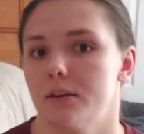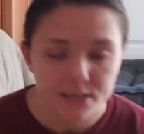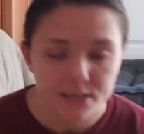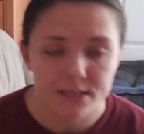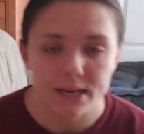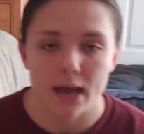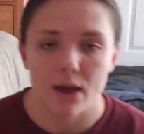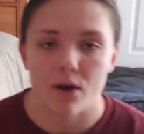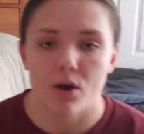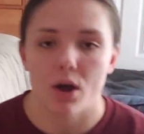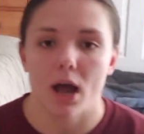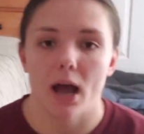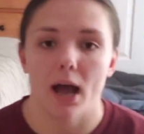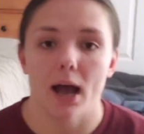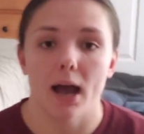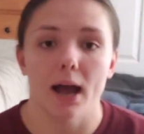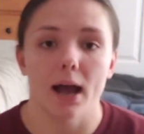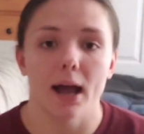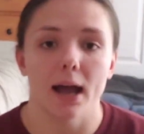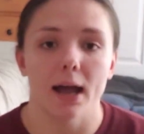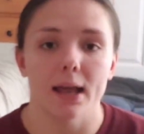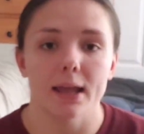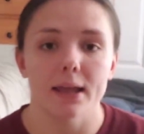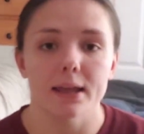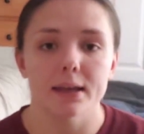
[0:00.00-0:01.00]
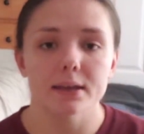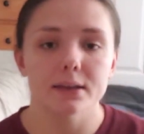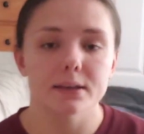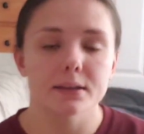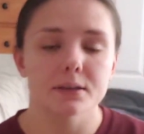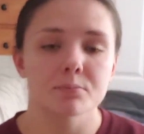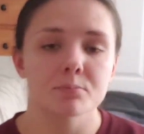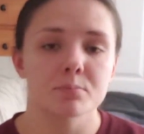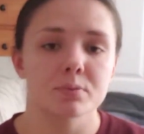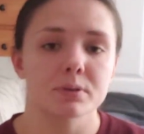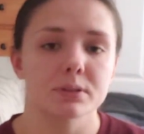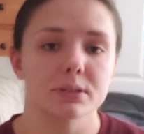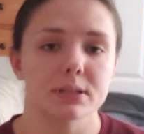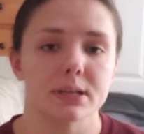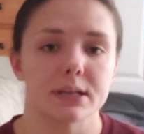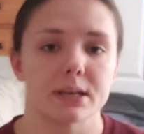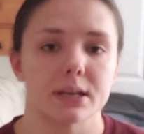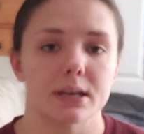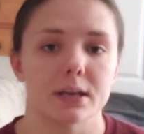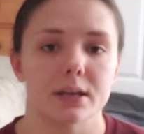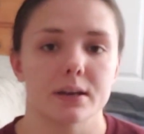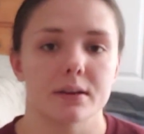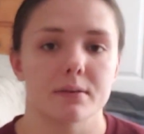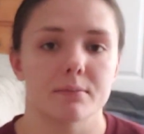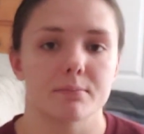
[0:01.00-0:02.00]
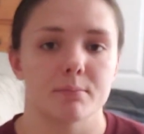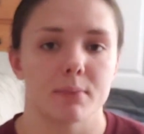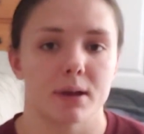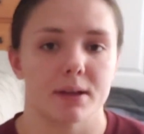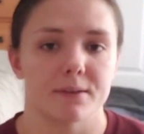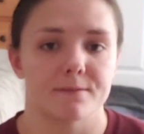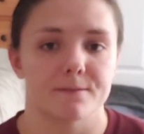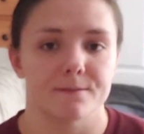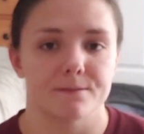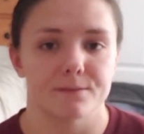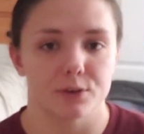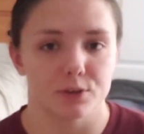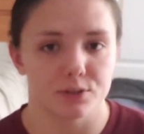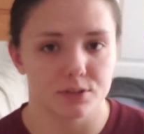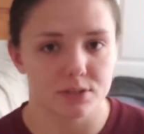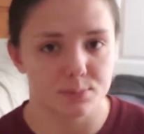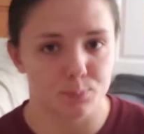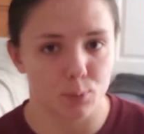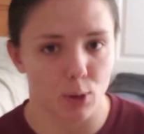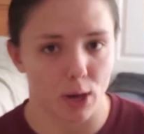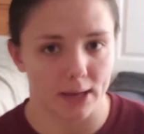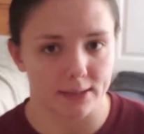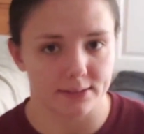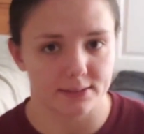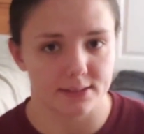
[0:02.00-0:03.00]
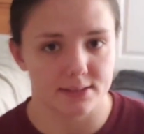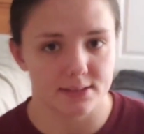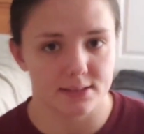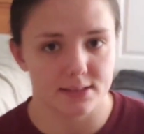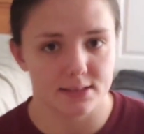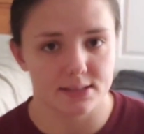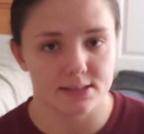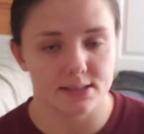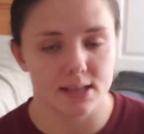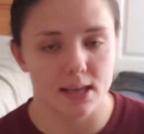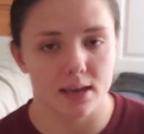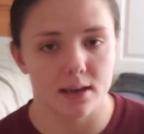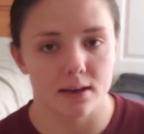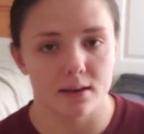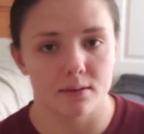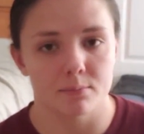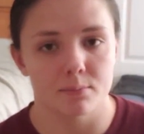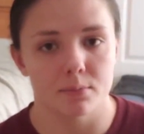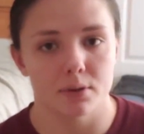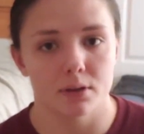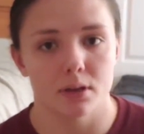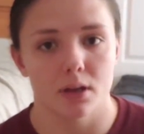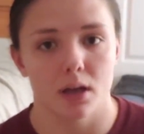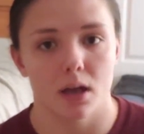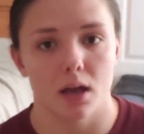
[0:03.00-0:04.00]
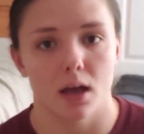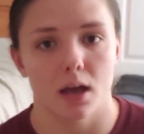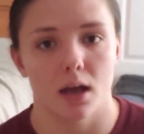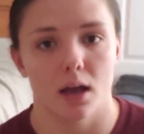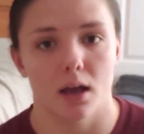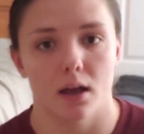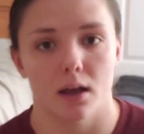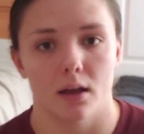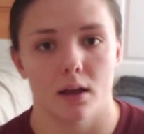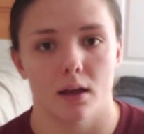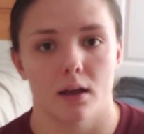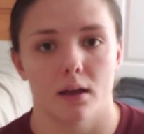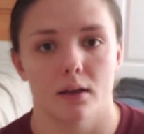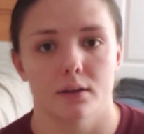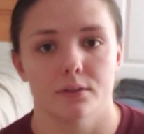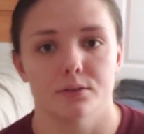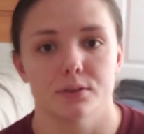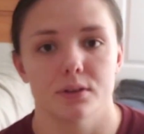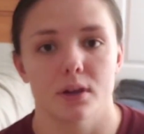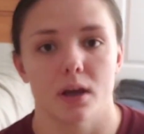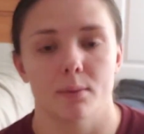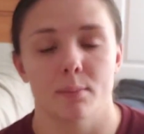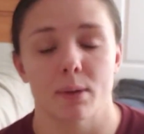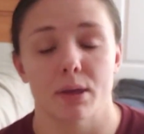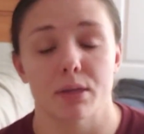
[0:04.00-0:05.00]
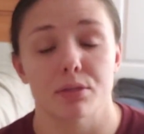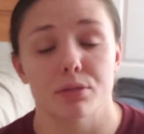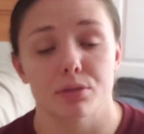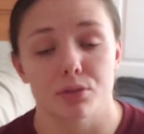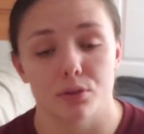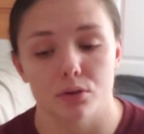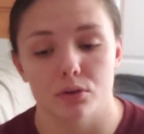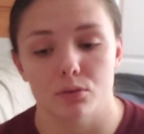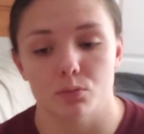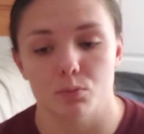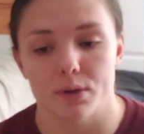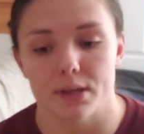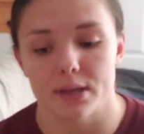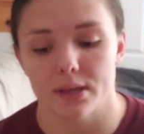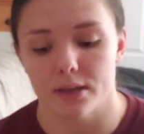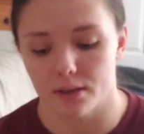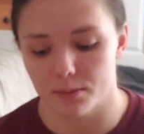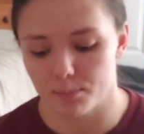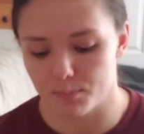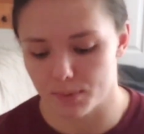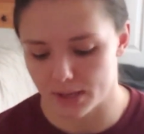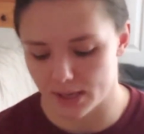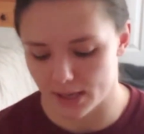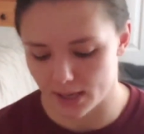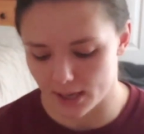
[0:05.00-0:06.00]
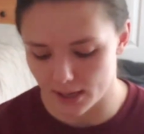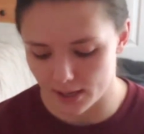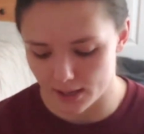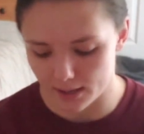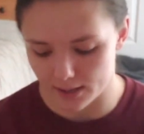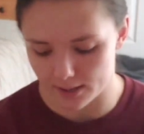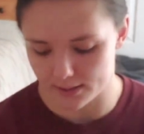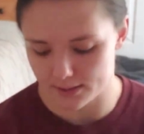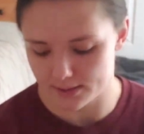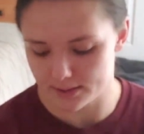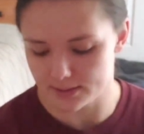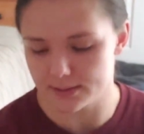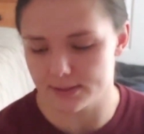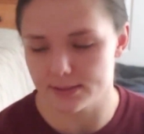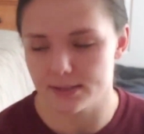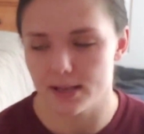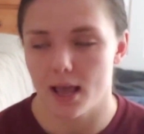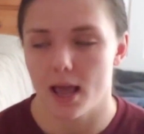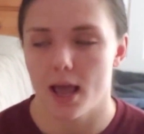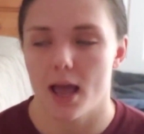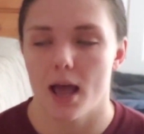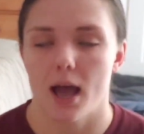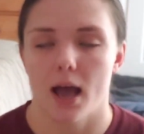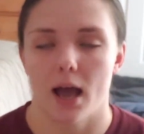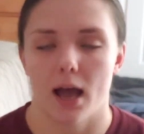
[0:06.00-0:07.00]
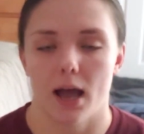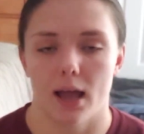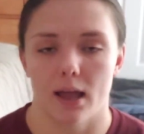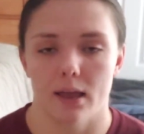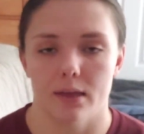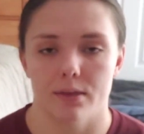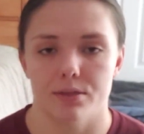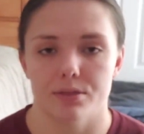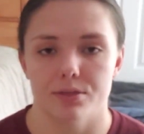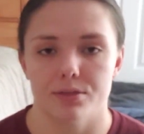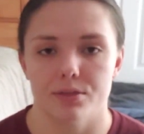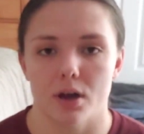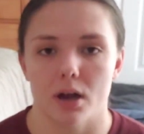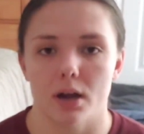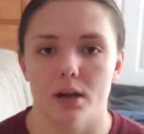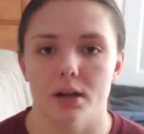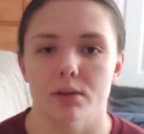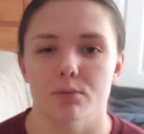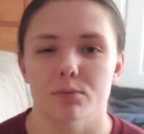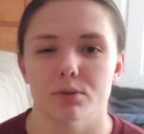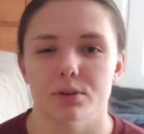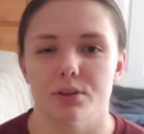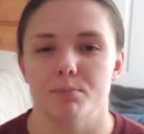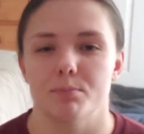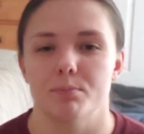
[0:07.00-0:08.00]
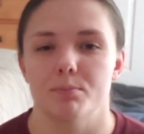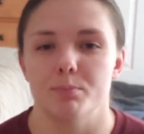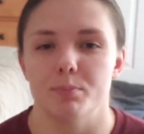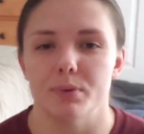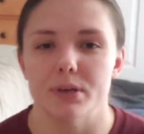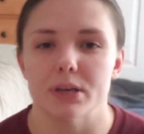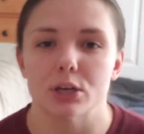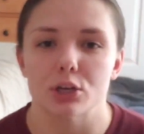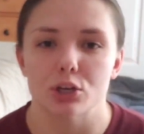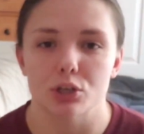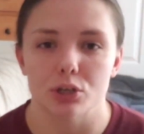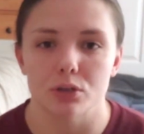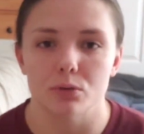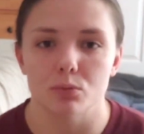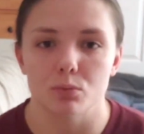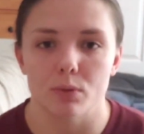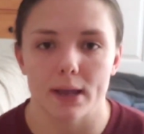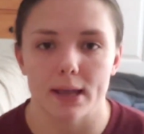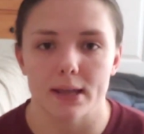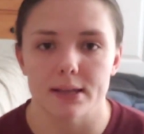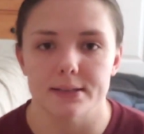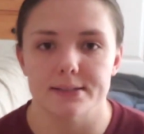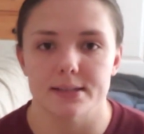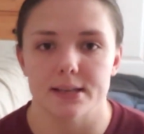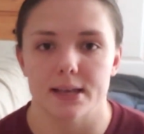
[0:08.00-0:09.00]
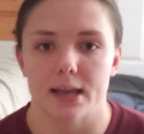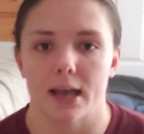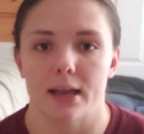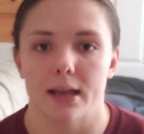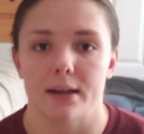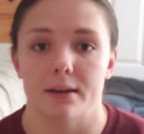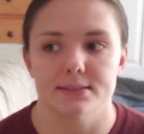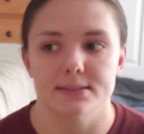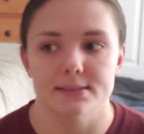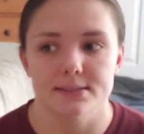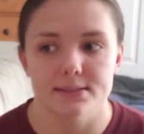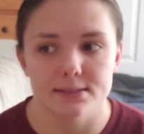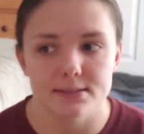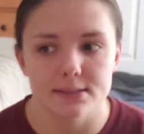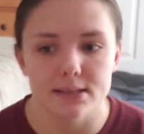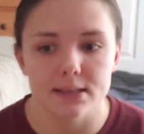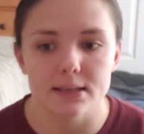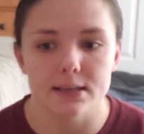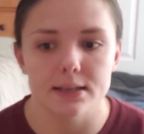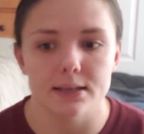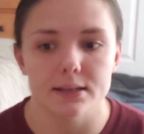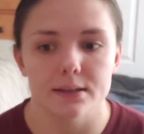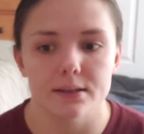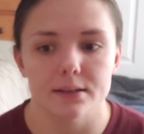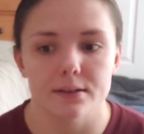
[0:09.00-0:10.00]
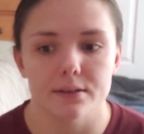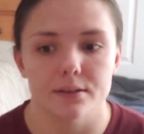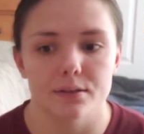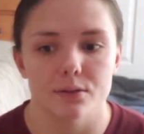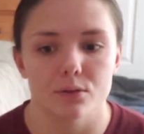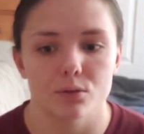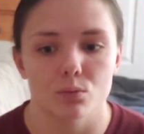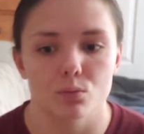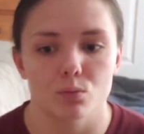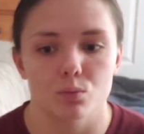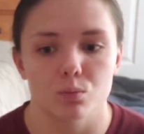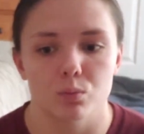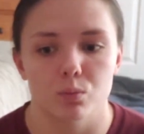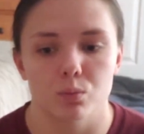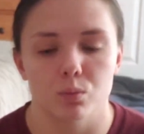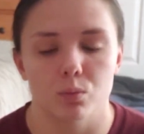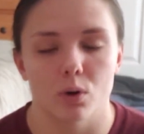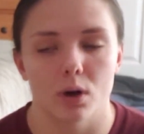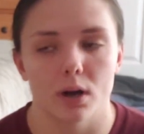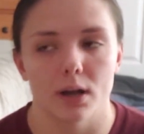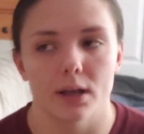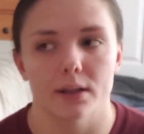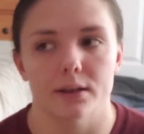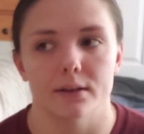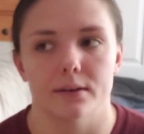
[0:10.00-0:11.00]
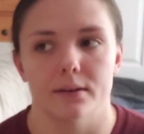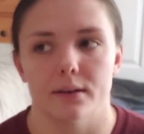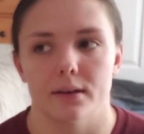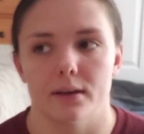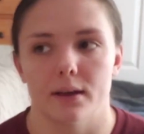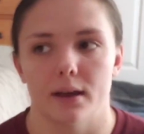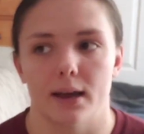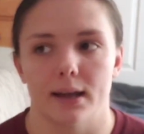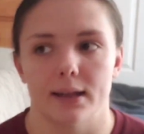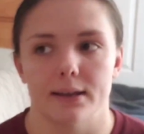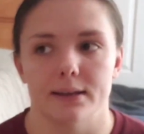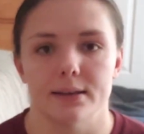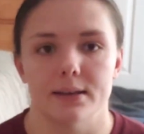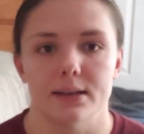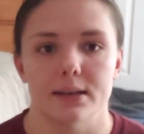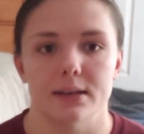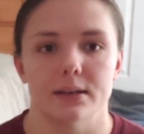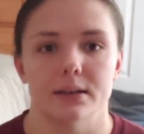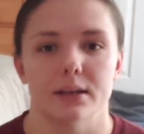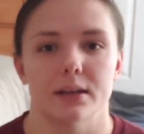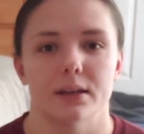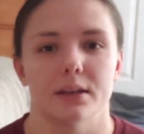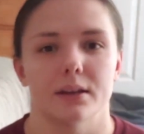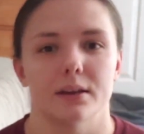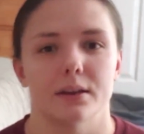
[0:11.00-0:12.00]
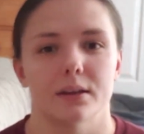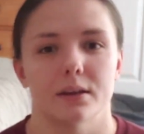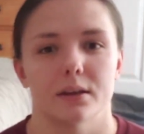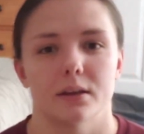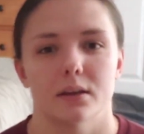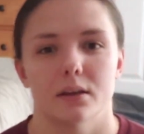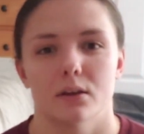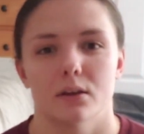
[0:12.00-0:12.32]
Now, I completed my first practice exam on my third week because I thought it would be a good way to kind of see what I needed,